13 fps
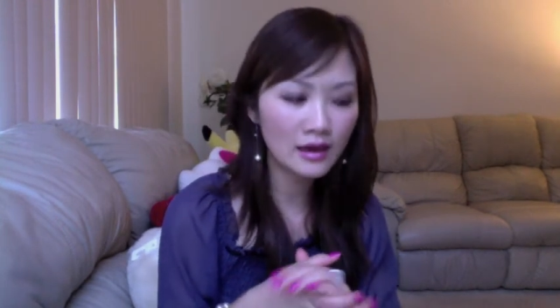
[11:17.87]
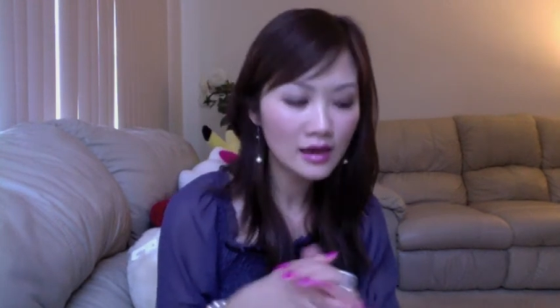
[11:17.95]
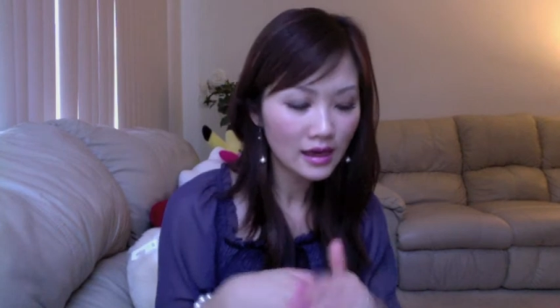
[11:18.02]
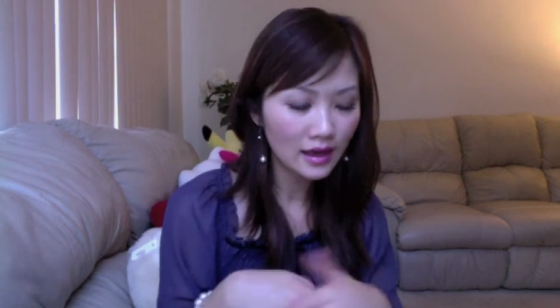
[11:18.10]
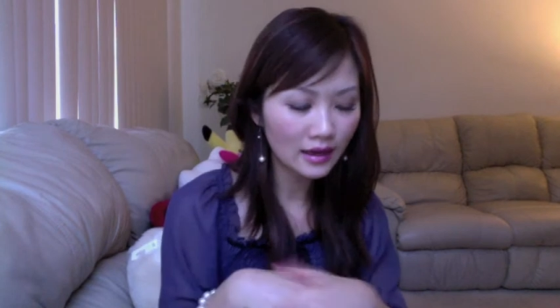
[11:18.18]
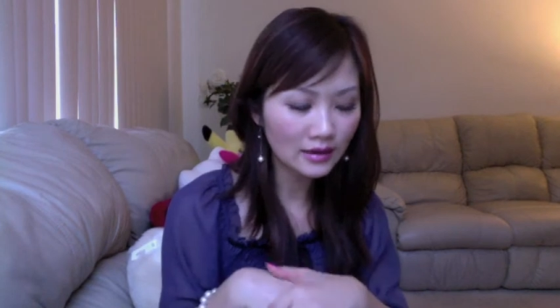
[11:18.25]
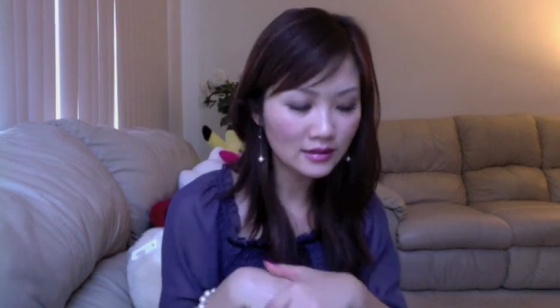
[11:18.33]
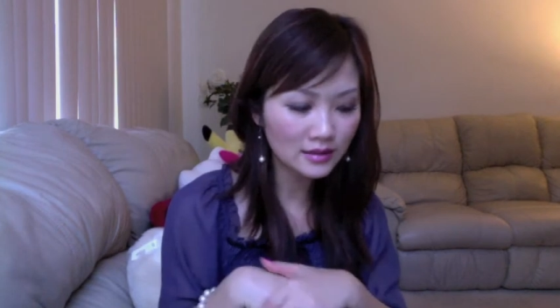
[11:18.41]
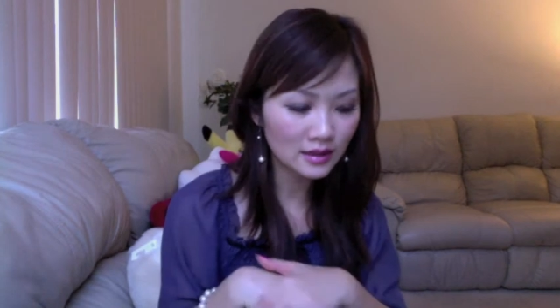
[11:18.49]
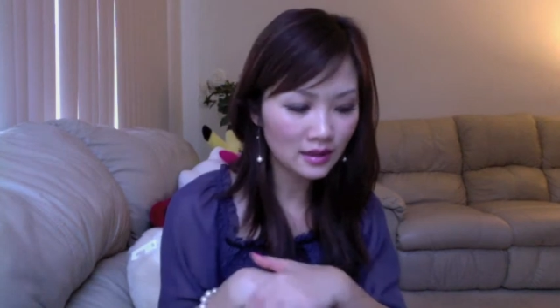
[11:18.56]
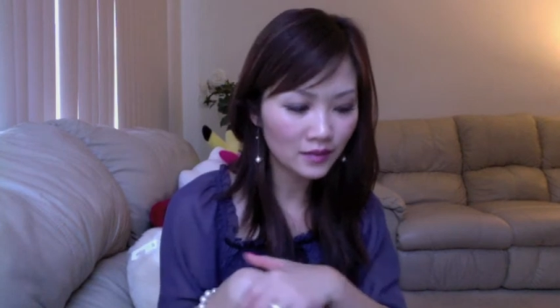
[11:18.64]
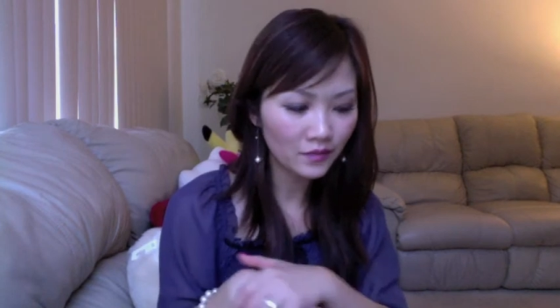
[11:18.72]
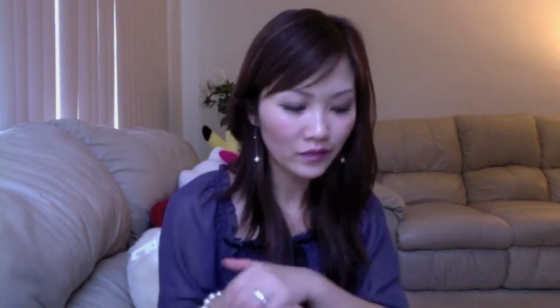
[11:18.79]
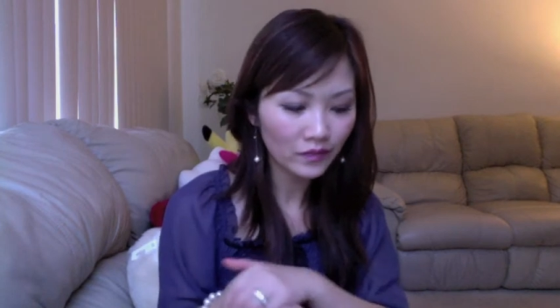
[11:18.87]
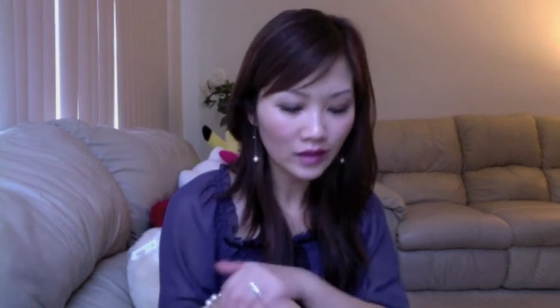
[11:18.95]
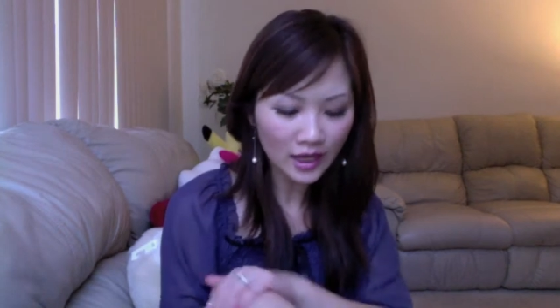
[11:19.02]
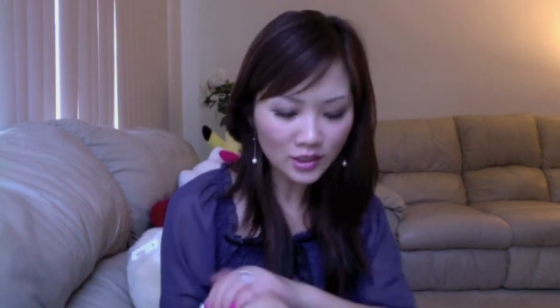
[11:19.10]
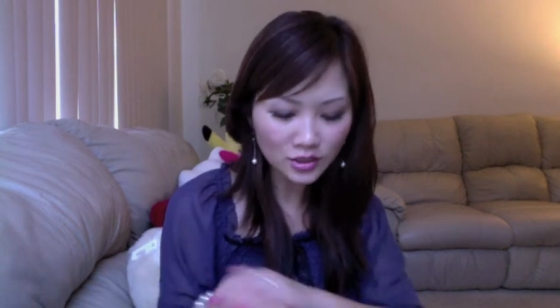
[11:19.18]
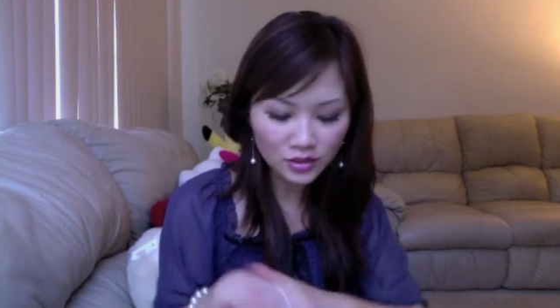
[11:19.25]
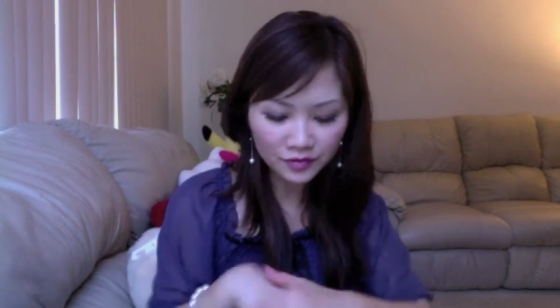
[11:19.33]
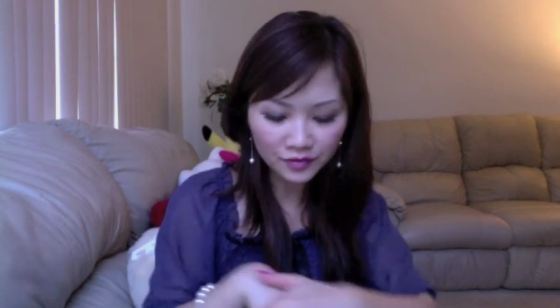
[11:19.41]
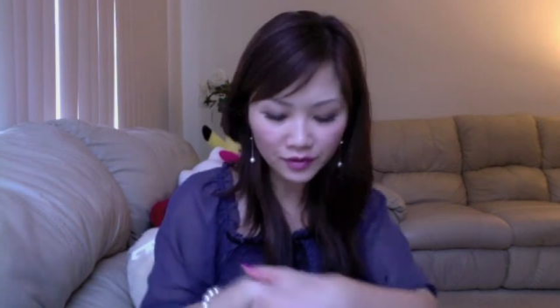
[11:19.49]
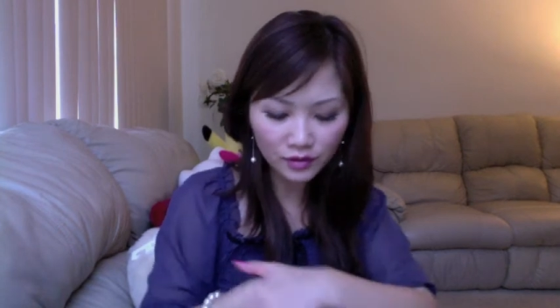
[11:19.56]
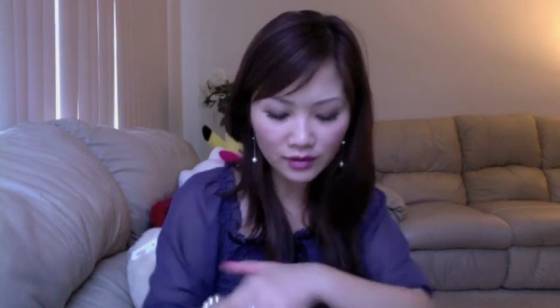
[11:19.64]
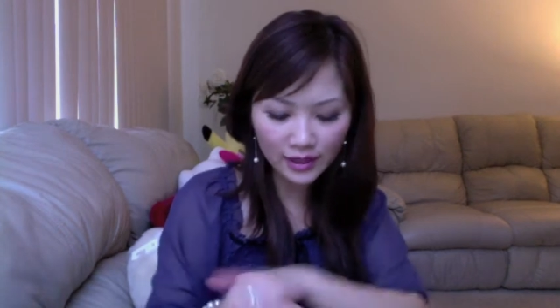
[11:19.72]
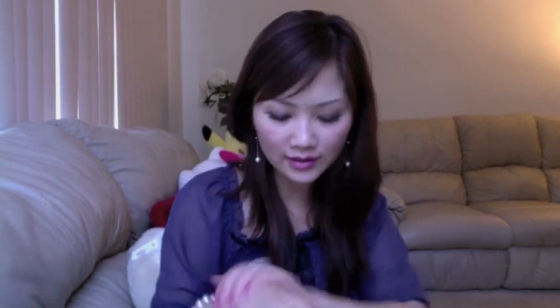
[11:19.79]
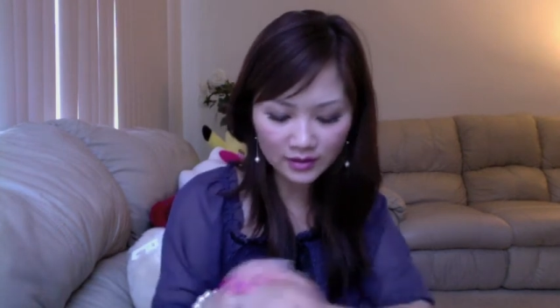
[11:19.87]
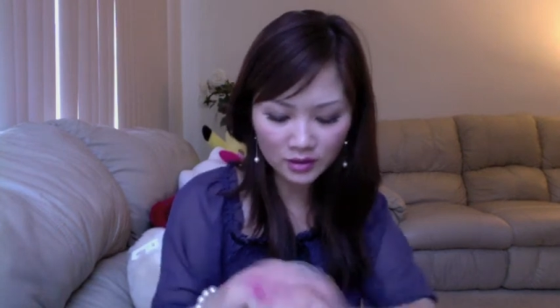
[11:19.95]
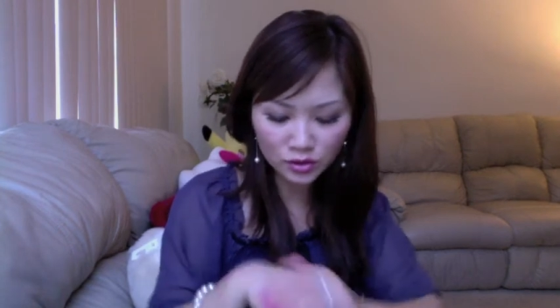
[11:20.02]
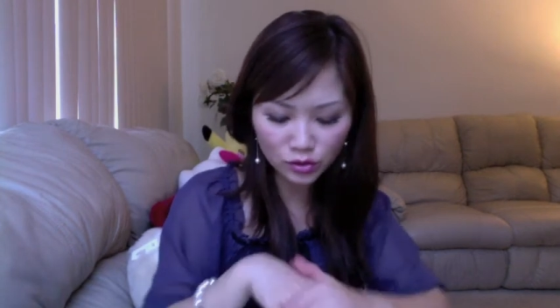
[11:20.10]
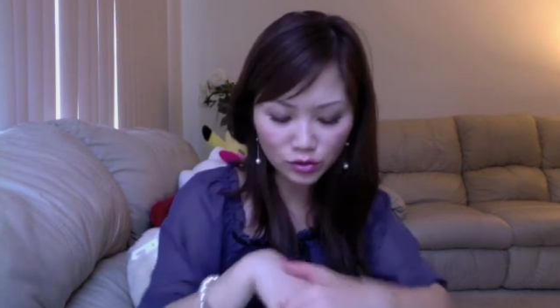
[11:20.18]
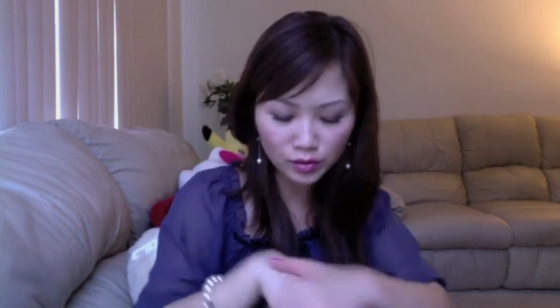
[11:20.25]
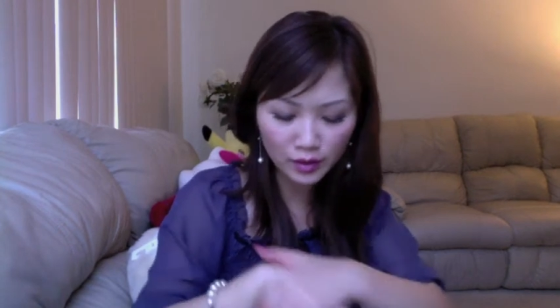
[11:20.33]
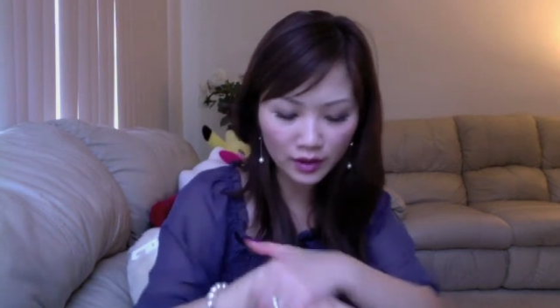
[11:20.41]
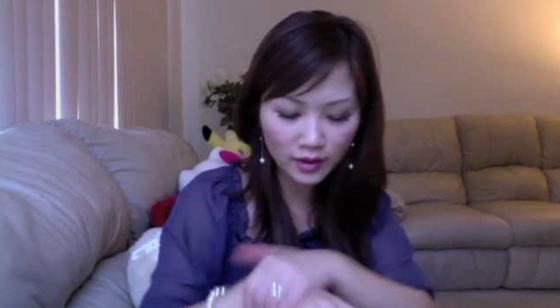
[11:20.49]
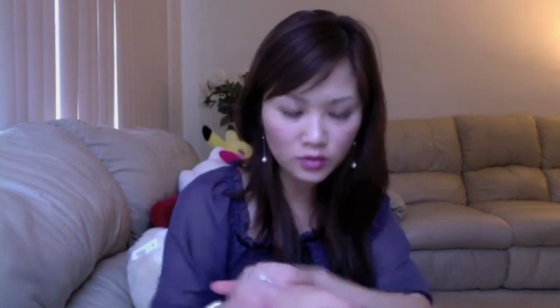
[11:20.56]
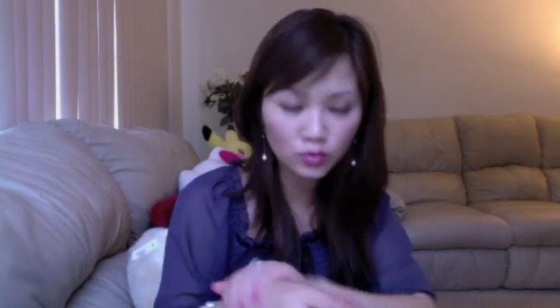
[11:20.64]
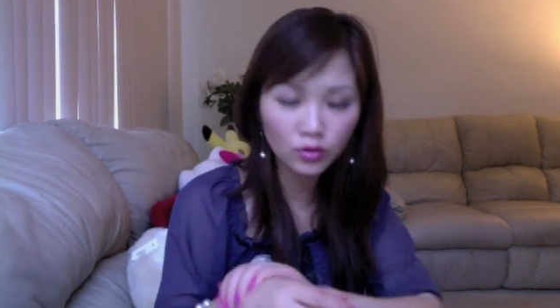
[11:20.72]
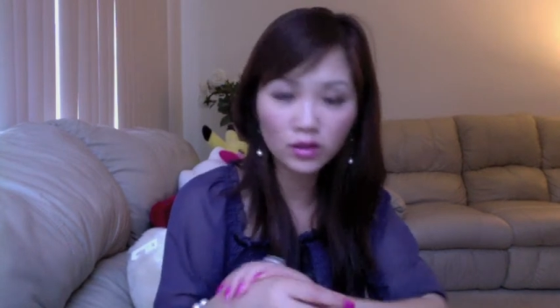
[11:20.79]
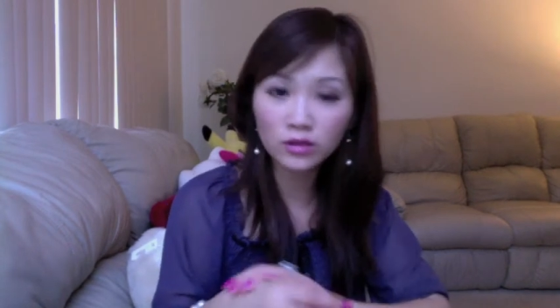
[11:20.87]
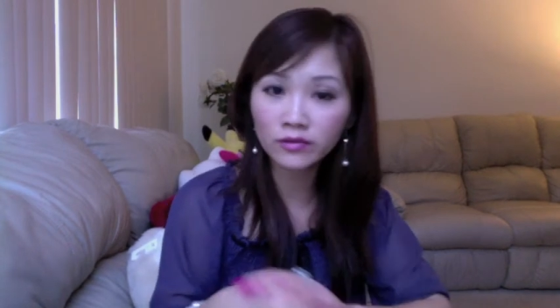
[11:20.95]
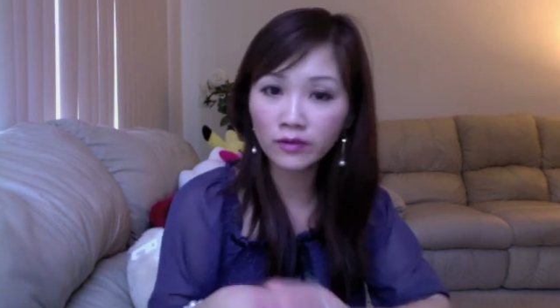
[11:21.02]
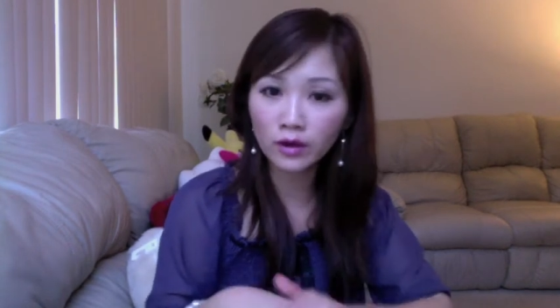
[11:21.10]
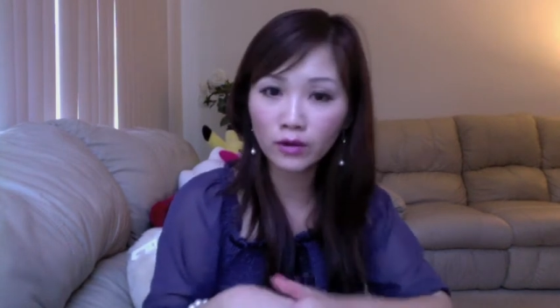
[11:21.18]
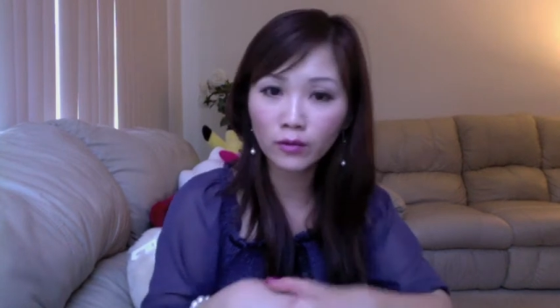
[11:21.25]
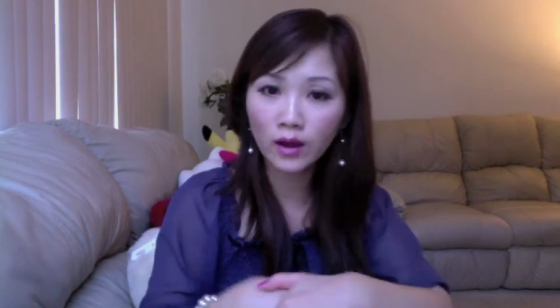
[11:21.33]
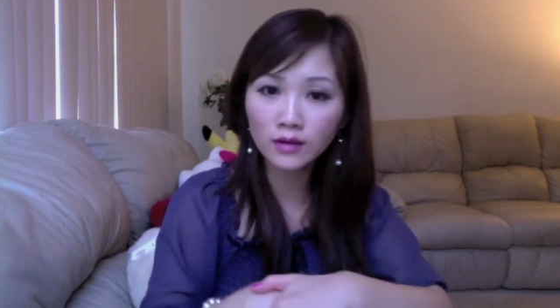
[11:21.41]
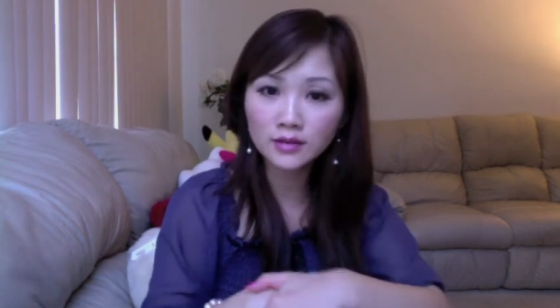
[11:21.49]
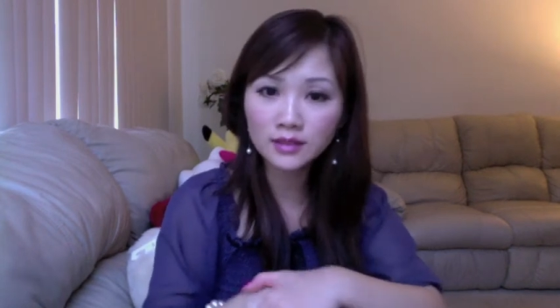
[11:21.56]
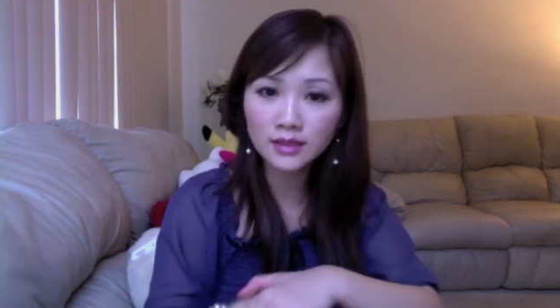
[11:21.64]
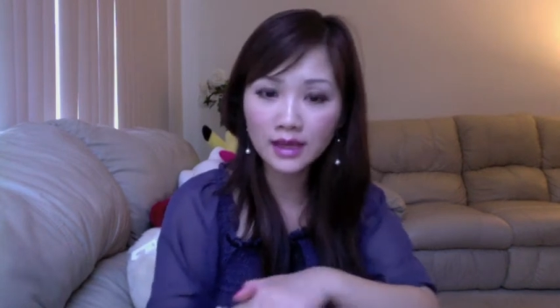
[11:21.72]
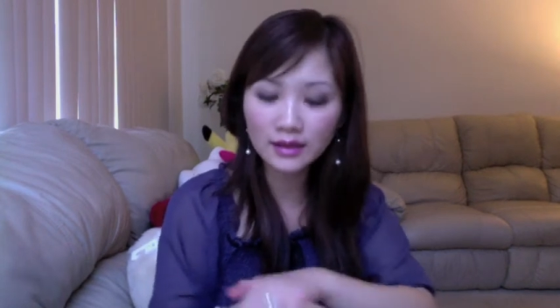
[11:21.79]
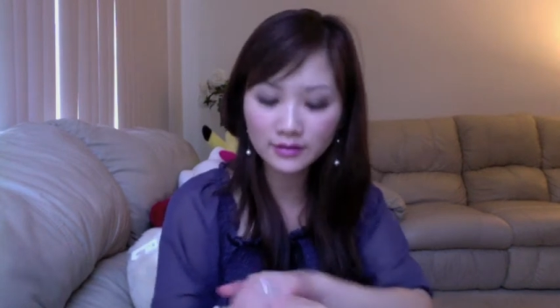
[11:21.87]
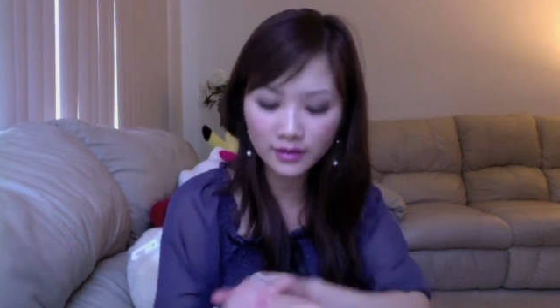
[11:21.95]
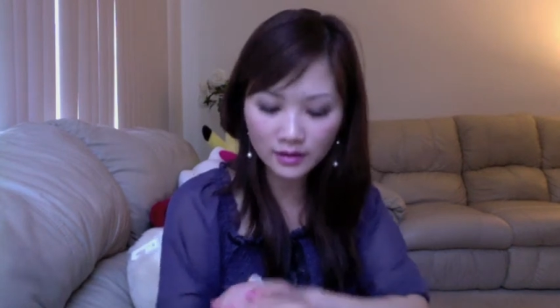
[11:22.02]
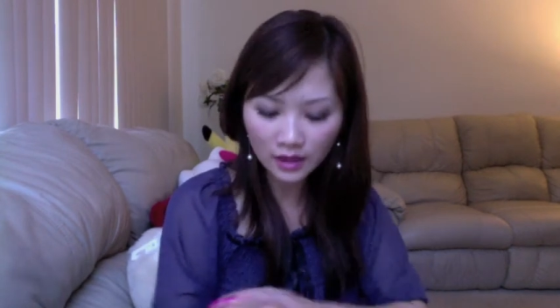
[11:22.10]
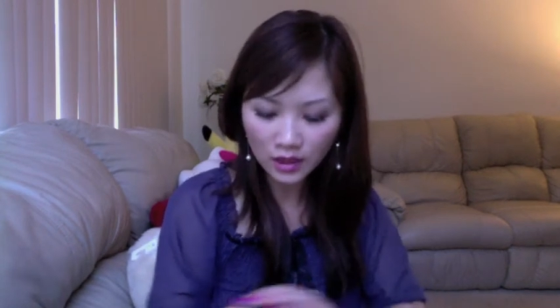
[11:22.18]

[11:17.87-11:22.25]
And uh, I just feel like these two products work very well together.